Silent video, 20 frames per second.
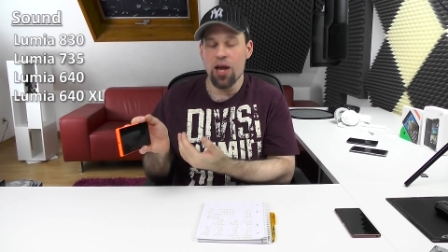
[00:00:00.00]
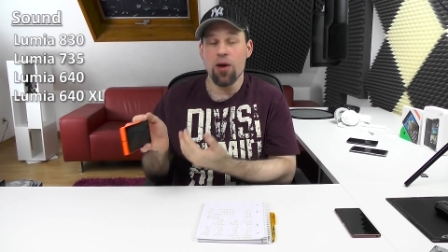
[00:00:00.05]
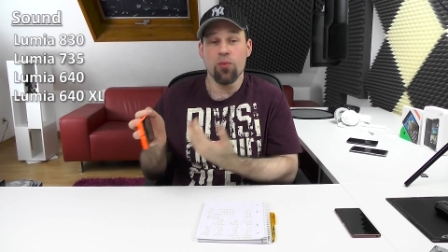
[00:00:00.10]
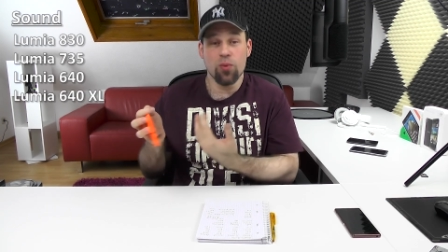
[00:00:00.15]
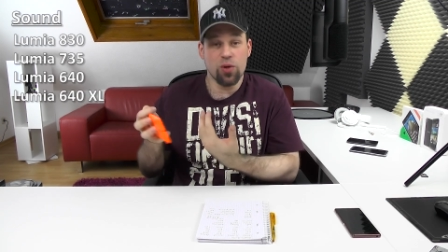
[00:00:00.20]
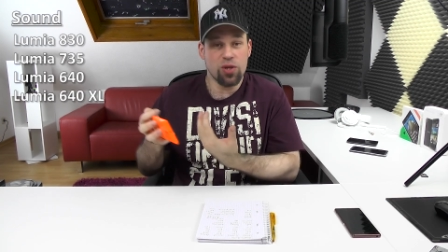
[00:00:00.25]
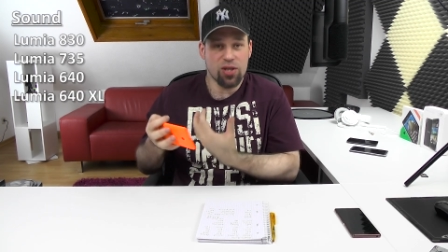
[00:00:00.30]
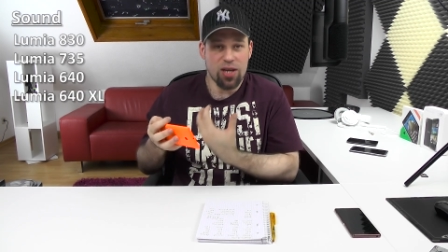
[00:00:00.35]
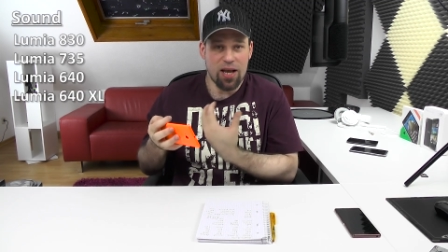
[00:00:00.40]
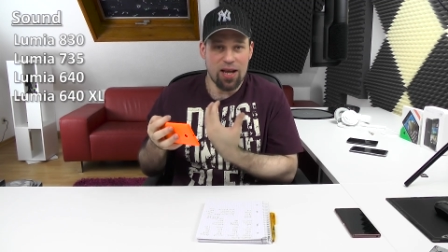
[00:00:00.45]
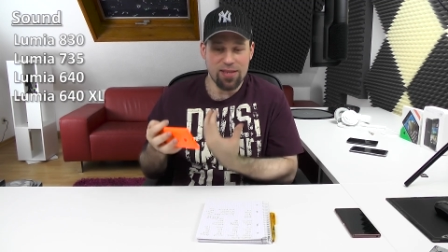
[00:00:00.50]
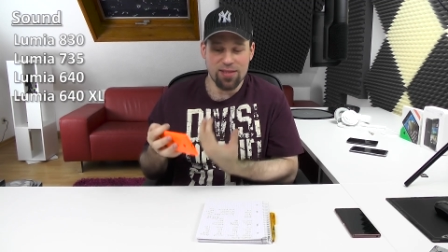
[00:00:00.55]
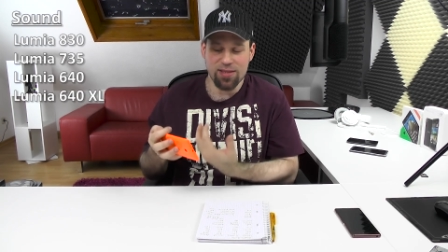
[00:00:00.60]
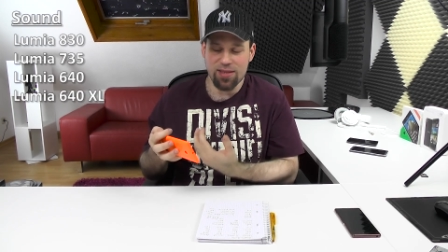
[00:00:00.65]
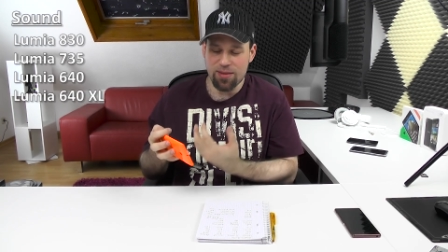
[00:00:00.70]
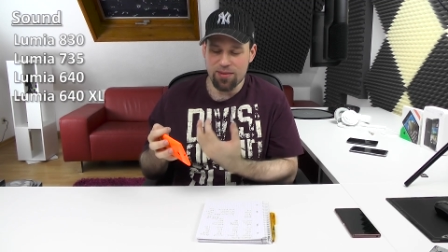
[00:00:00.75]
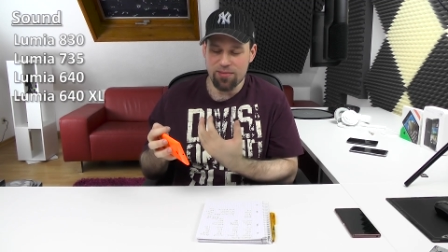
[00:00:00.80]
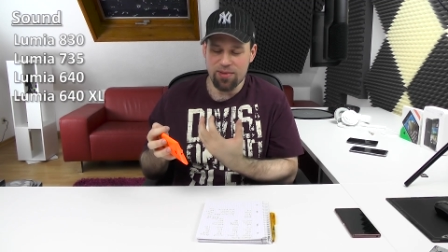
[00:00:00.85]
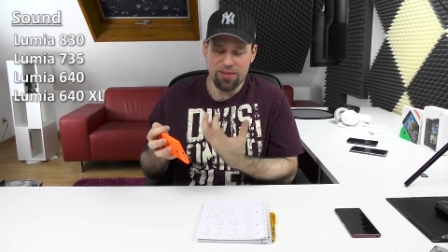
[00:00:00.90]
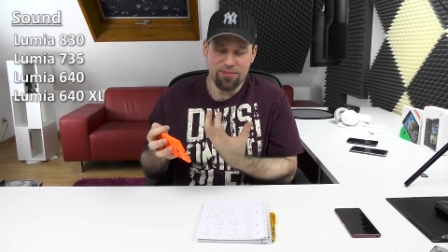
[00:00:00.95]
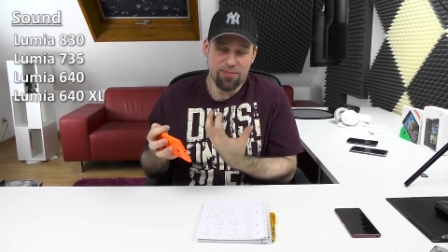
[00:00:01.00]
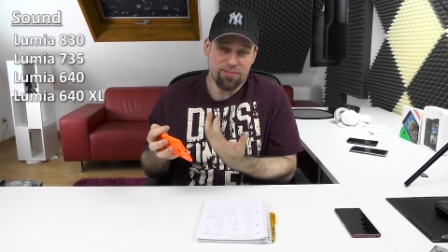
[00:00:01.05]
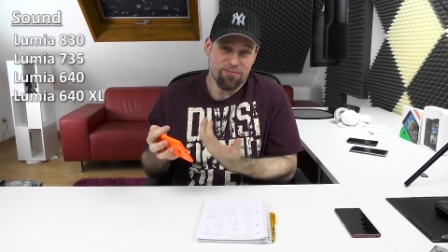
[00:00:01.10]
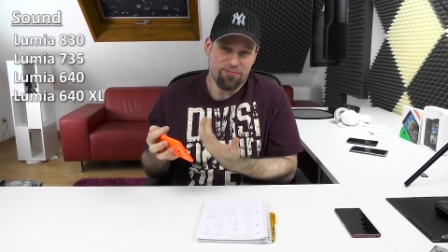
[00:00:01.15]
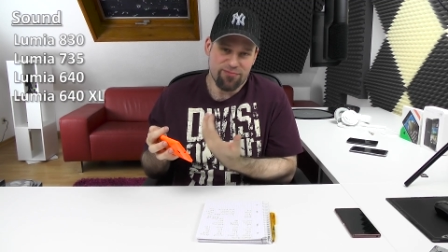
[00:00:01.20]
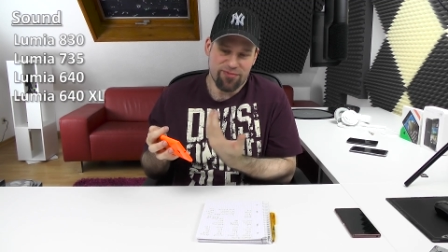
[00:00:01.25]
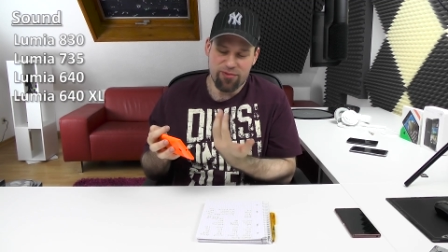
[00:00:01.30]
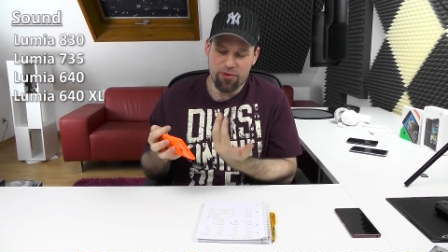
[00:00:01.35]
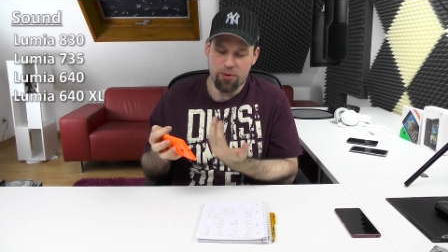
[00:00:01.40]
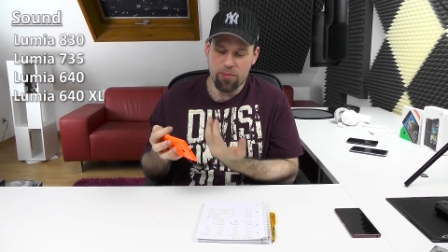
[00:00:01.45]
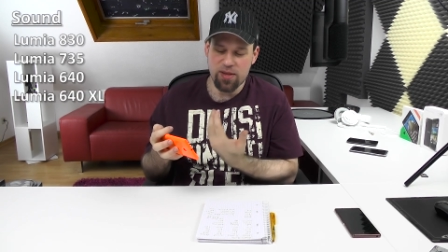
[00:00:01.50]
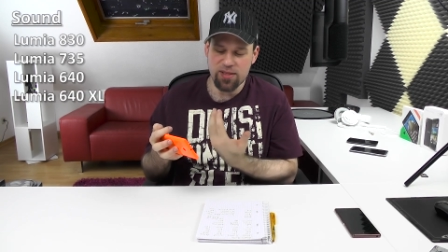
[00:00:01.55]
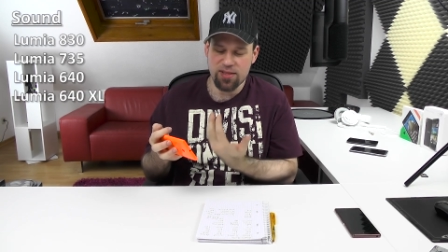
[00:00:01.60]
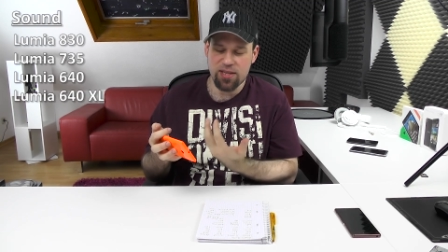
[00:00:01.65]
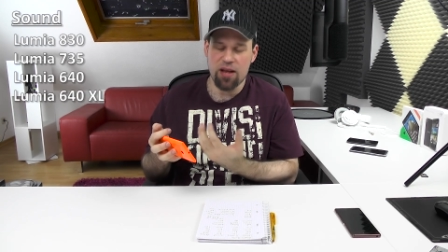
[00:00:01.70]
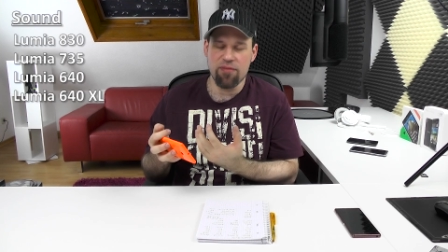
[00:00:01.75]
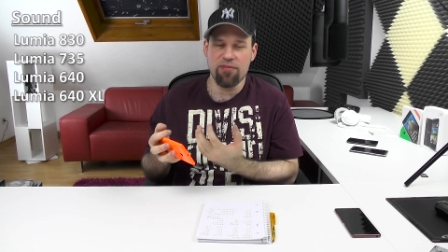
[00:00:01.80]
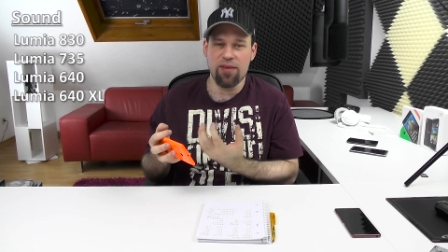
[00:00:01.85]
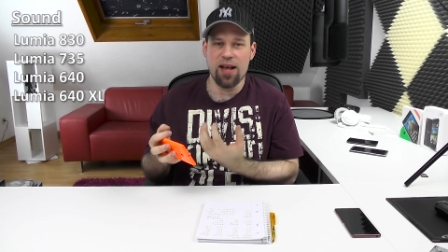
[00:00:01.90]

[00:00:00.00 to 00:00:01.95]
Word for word: which as for myself